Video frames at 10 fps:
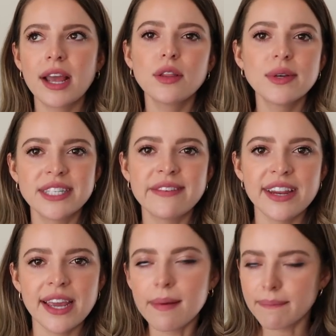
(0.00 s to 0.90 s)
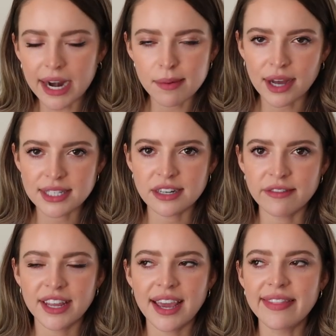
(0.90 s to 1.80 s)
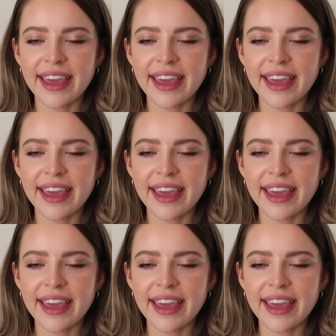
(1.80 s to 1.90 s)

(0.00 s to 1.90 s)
inclusivity and body positivity,